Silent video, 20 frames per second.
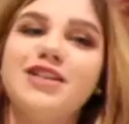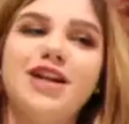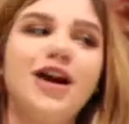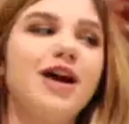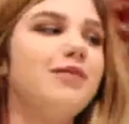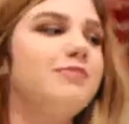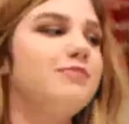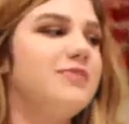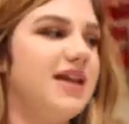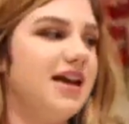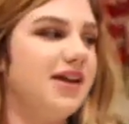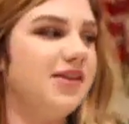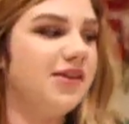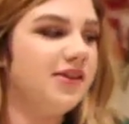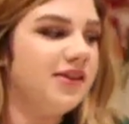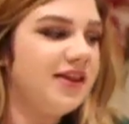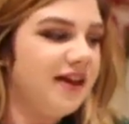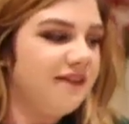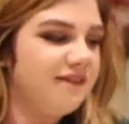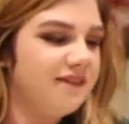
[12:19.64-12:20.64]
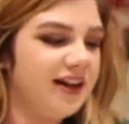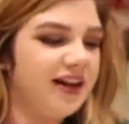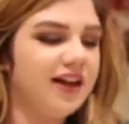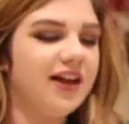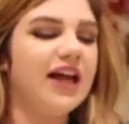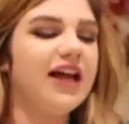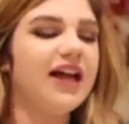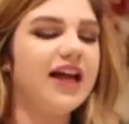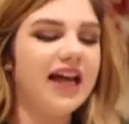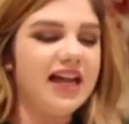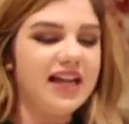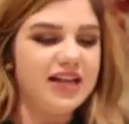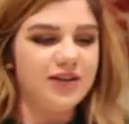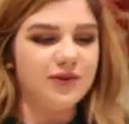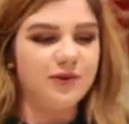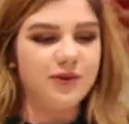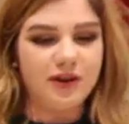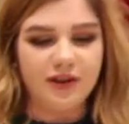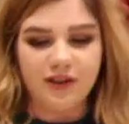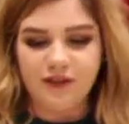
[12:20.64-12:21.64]
stop, download that video, and
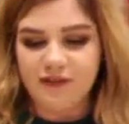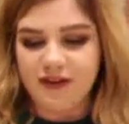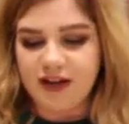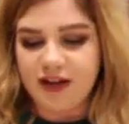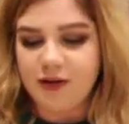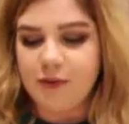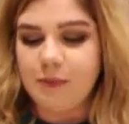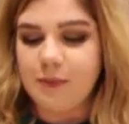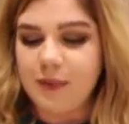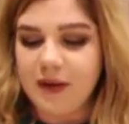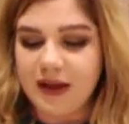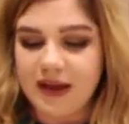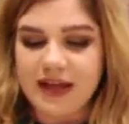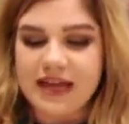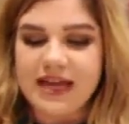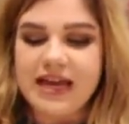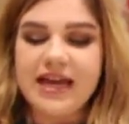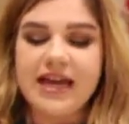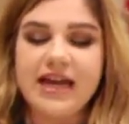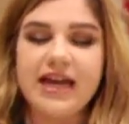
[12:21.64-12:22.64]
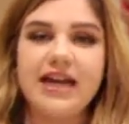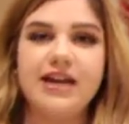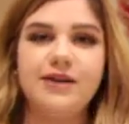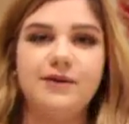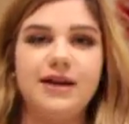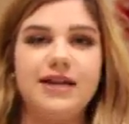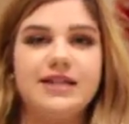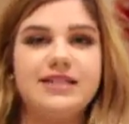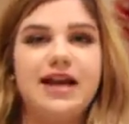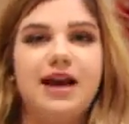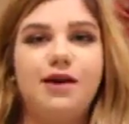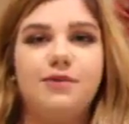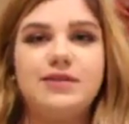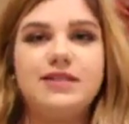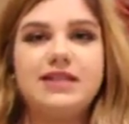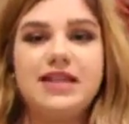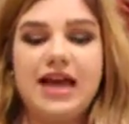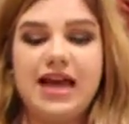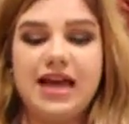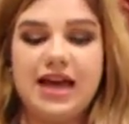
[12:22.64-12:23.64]
do another video. But anyways, I
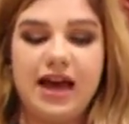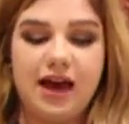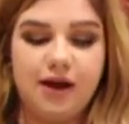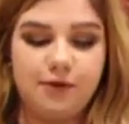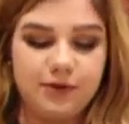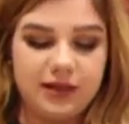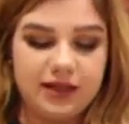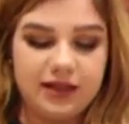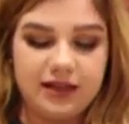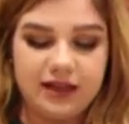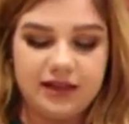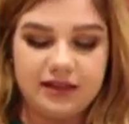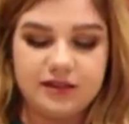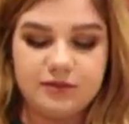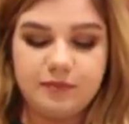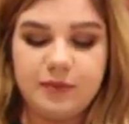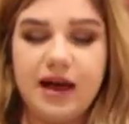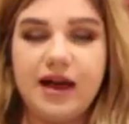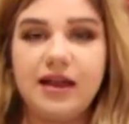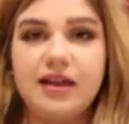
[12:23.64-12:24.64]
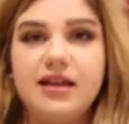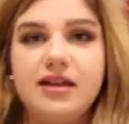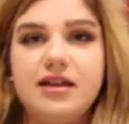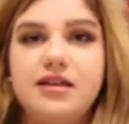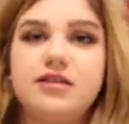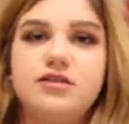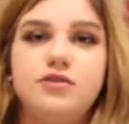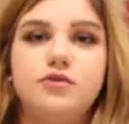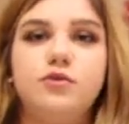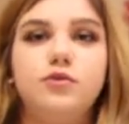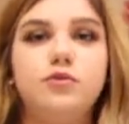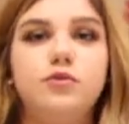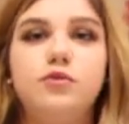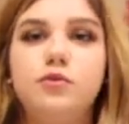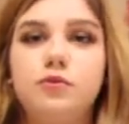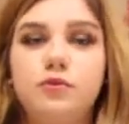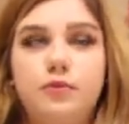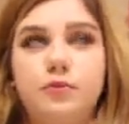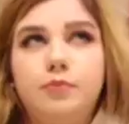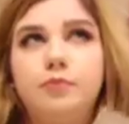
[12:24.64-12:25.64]
was saying I really like this palette. It's a
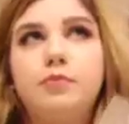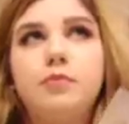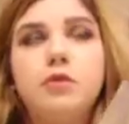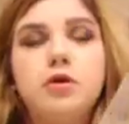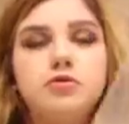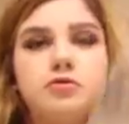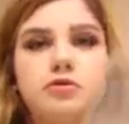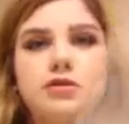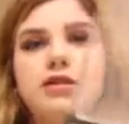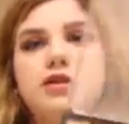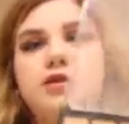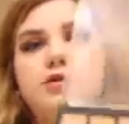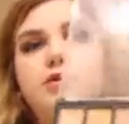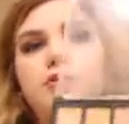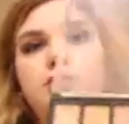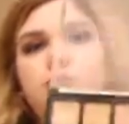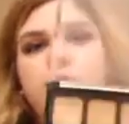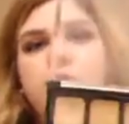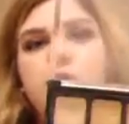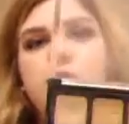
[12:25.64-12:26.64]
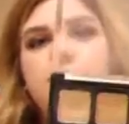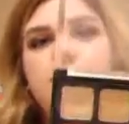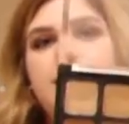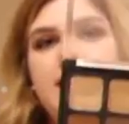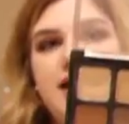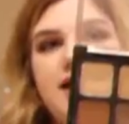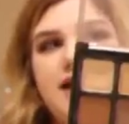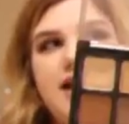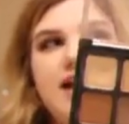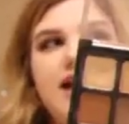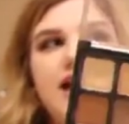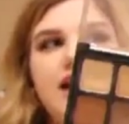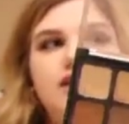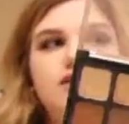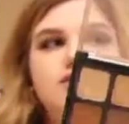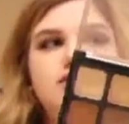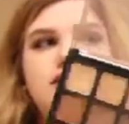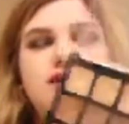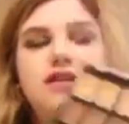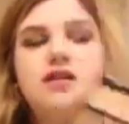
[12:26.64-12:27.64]
mostly cool tone palette. I
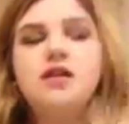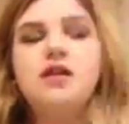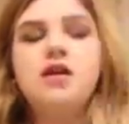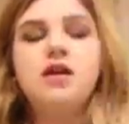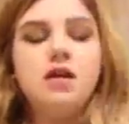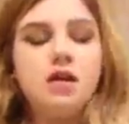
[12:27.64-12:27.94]
use it